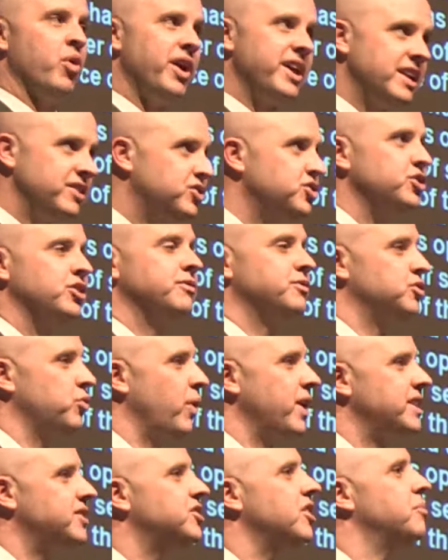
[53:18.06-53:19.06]
Point and served
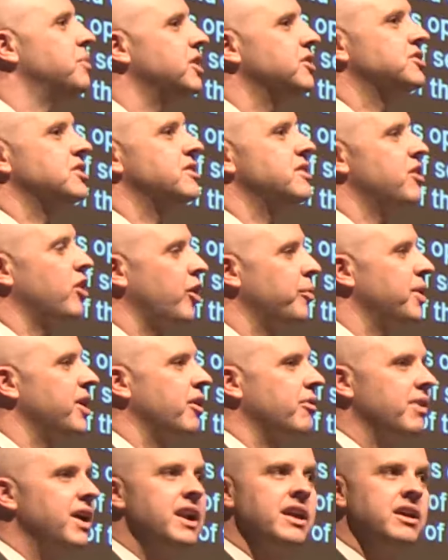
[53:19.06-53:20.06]
20 some years in the Army
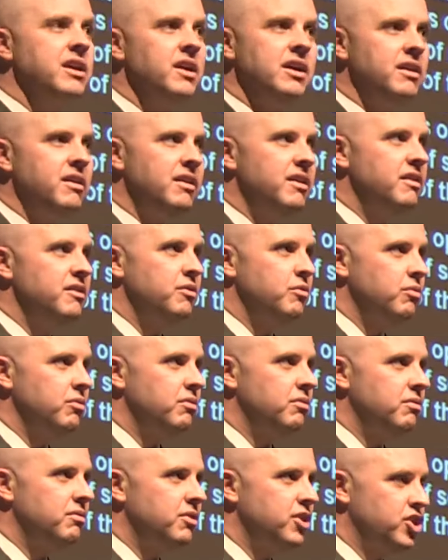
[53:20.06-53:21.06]
already,
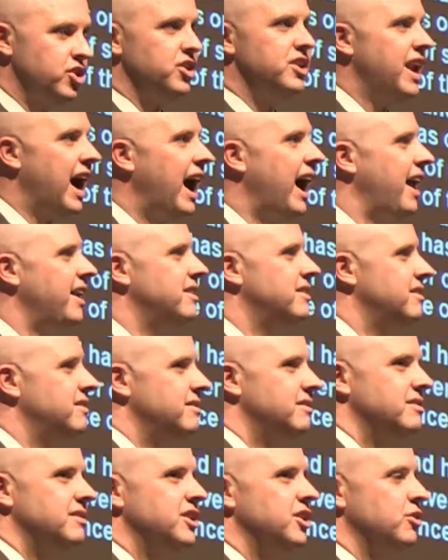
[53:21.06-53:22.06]
could not,
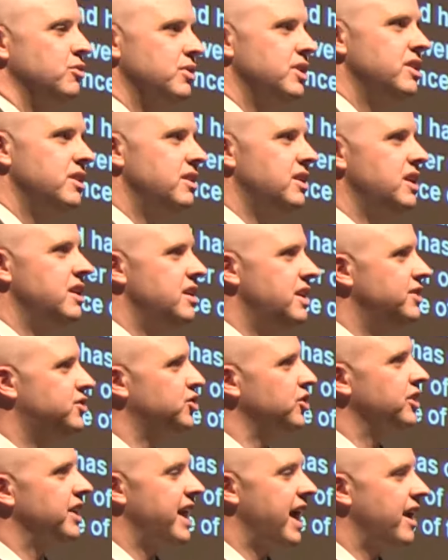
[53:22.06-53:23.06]
you know, he, he, he
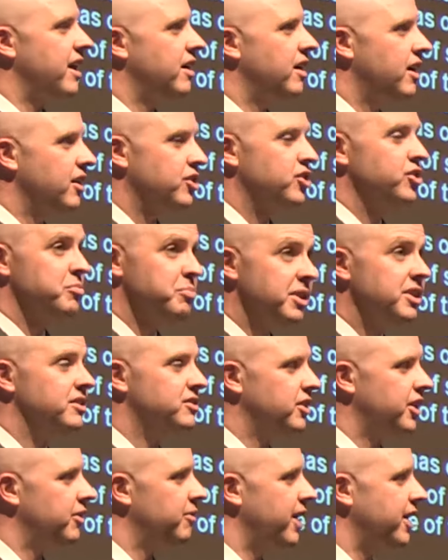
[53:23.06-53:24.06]
certainly had a, a good
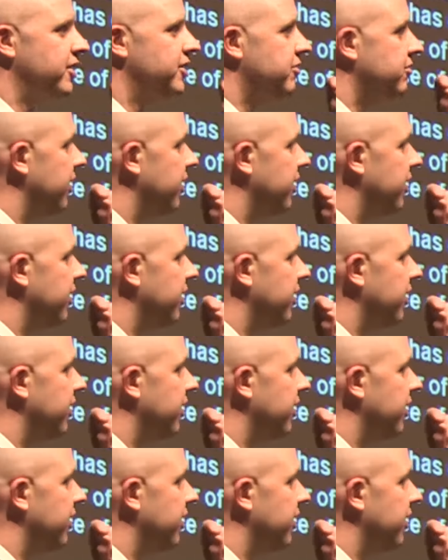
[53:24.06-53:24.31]
military record to